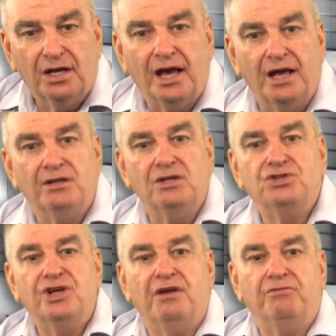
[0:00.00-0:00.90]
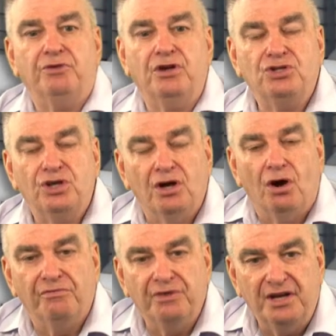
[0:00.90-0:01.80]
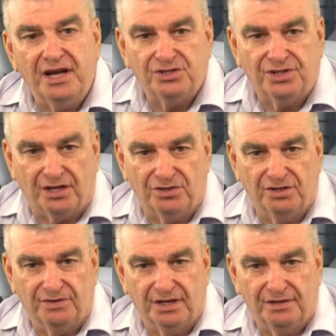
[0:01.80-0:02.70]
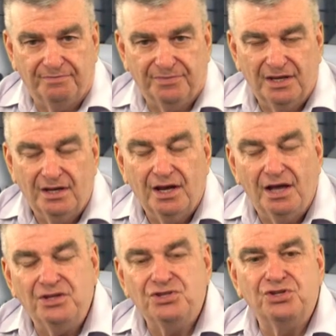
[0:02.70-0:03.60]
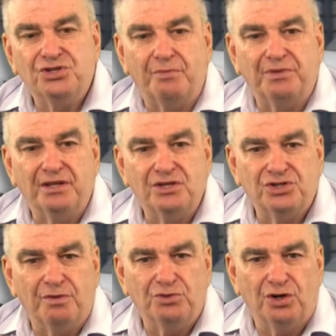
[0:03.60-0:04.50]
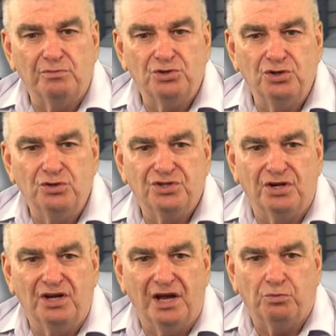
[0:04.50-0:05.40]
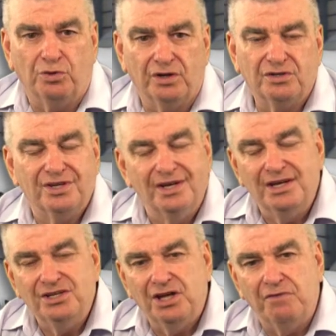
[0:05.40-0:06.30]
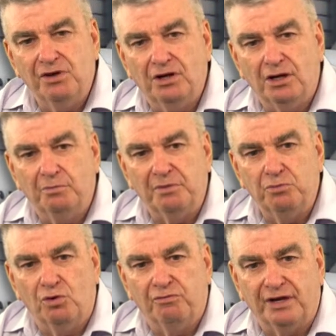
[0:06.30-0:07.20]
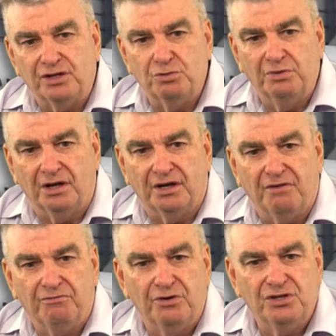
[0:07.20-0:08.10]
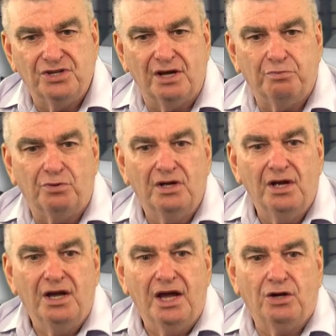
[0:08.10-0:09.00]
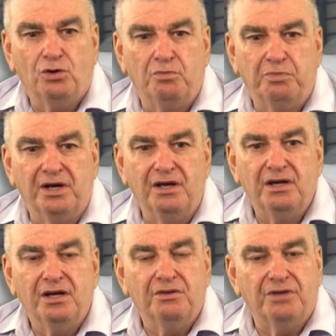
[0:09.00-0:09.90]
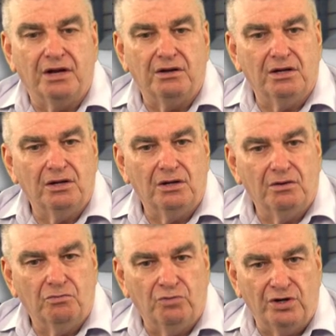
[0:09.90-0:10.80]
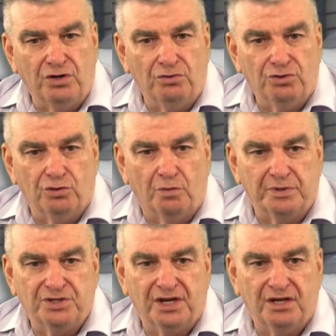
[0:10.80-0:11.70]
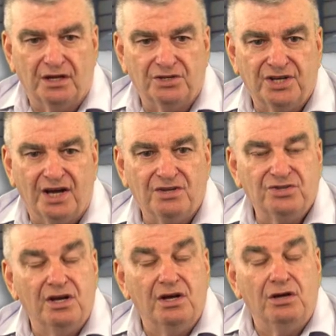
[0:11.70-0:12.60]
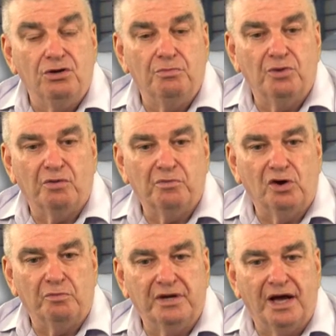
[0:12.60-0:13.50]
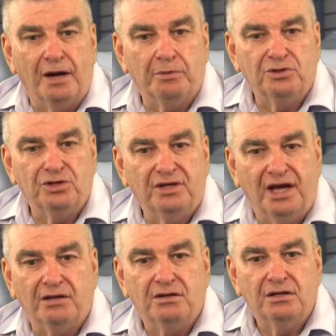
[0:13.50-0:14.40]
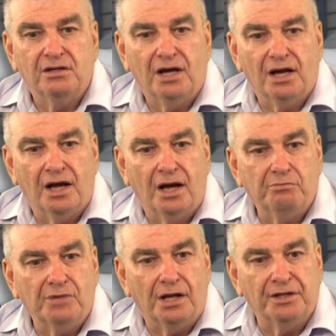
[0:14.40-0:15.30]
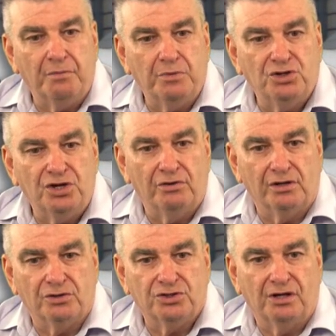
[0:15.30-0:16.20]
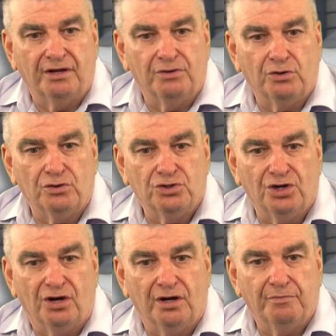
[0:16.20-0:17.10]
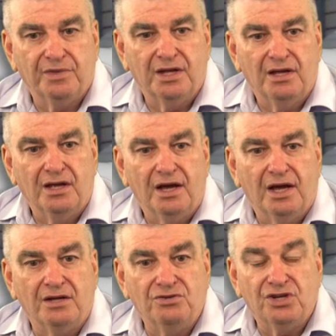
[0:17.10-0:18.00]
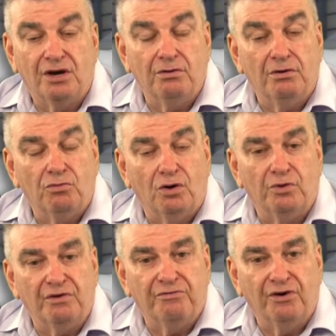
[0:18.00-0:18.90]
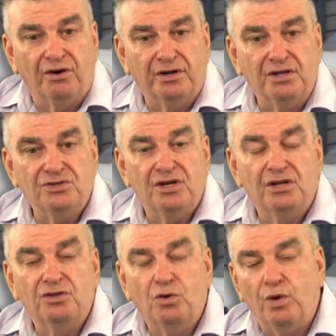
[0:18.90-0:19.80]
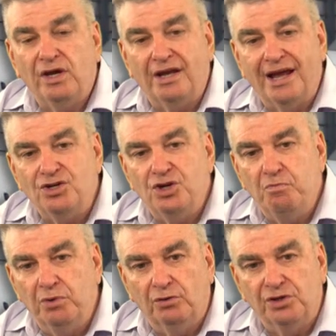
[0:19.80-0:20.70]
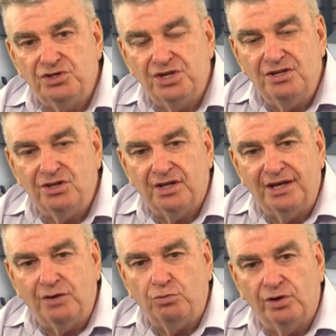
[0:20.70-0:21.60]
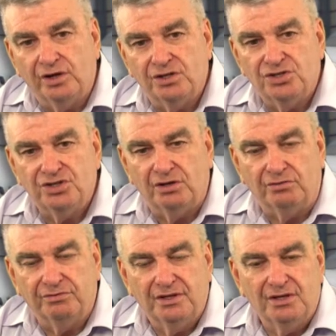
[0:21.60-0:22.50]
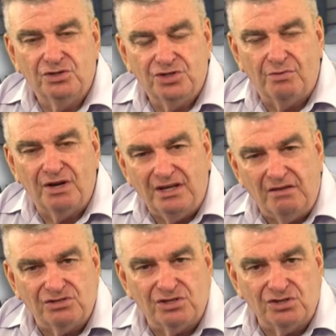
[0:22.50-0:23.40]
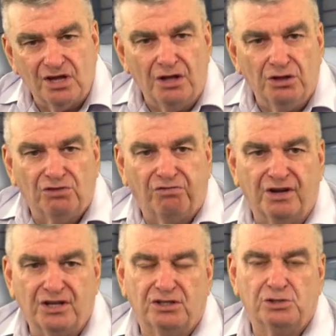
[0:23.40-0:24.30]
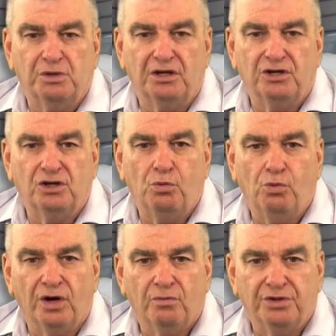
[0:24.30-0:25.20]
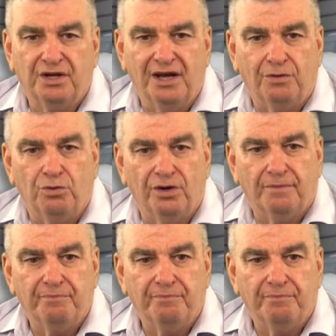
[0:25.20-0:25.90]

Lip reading: and the start and finish of the next activity. And this is something that's sometimes used in networks to give you a little bit more flexibility. And for example, it could be that when you do a particular task, you might not be able to get that materials delivered on time. And so what we find is that we can actually build this into the network itself. So it gives us this flexibility to work with the network.